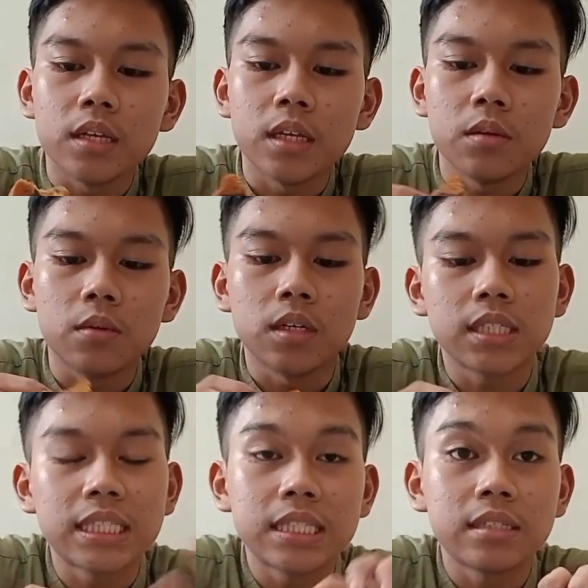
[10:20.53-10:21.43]
It
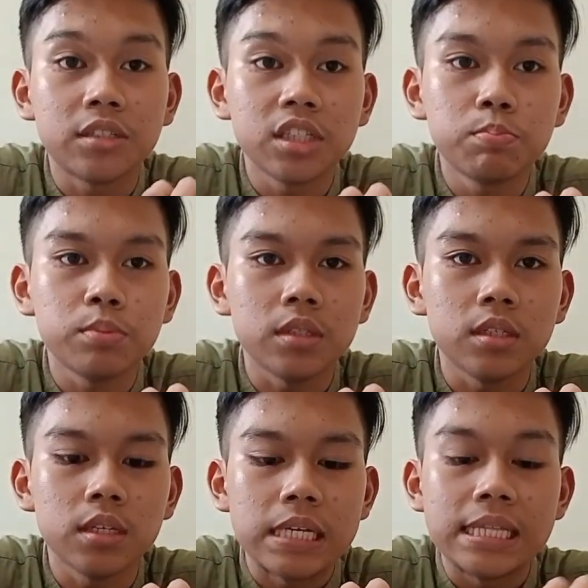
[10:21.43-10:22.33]
was
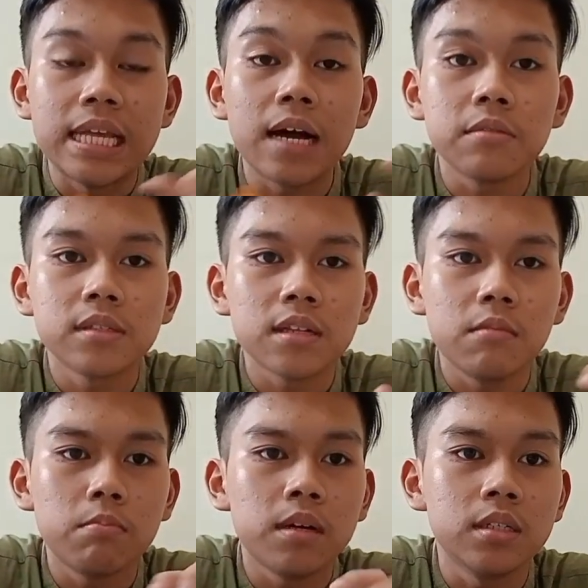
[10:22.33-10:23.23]
crispy in the
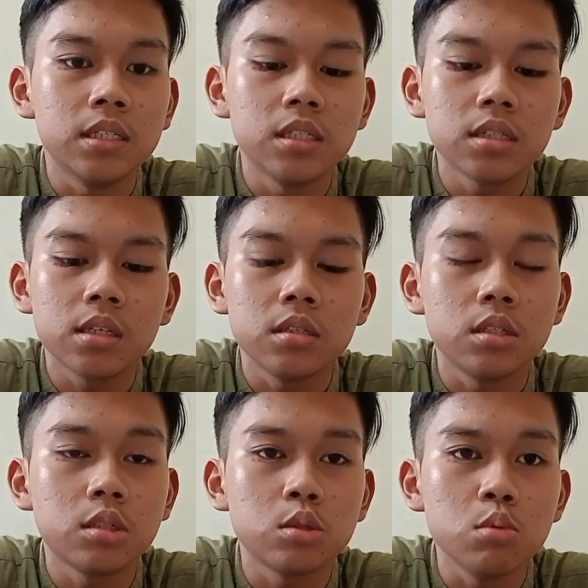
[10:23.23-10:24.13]
outside, but the inside
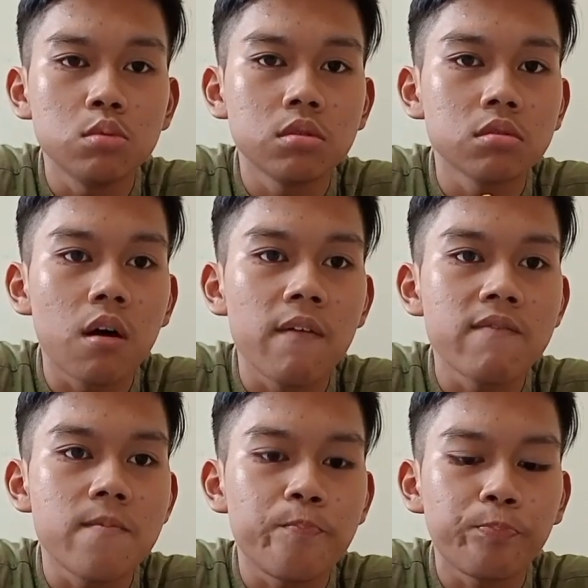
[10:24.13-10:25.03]
is so
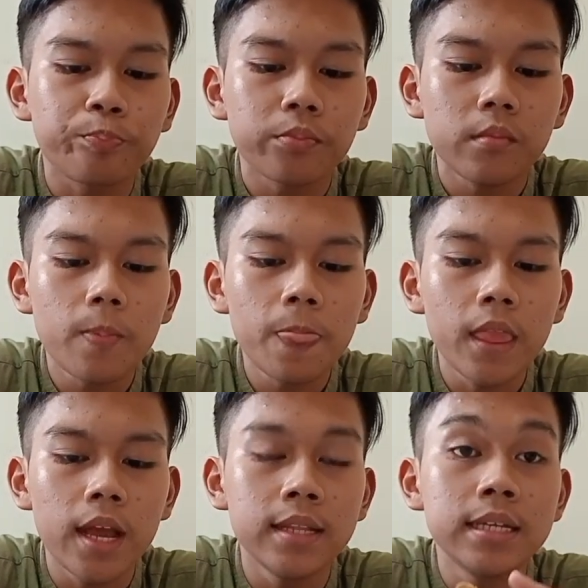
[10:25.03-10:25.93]
soft,
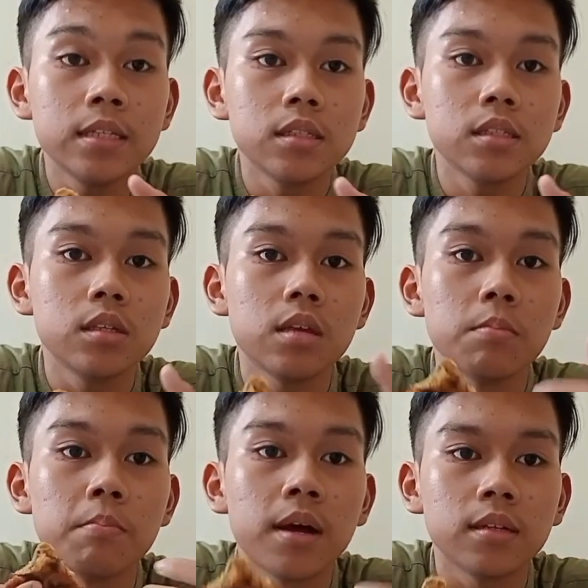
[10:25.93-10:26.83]
heavy,
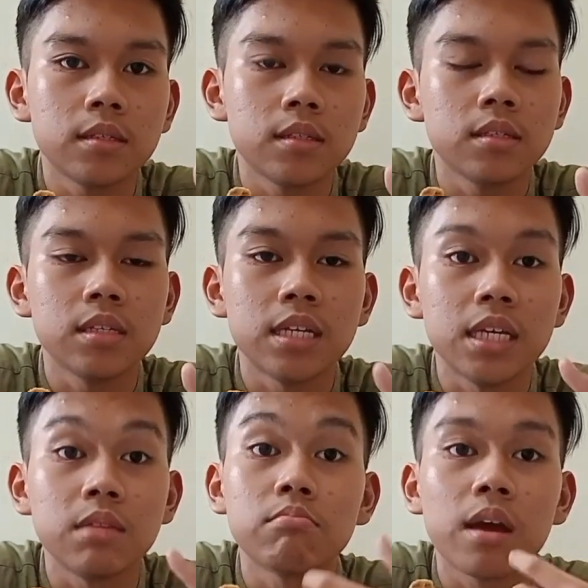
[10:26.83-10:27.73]
melts
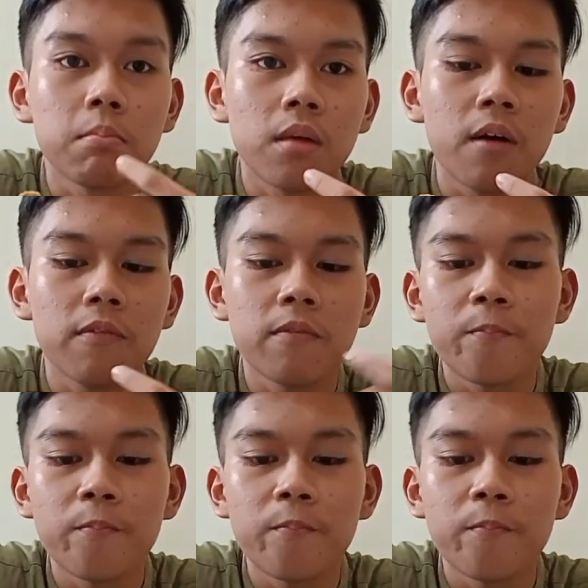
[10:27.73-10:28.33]
in my mouth.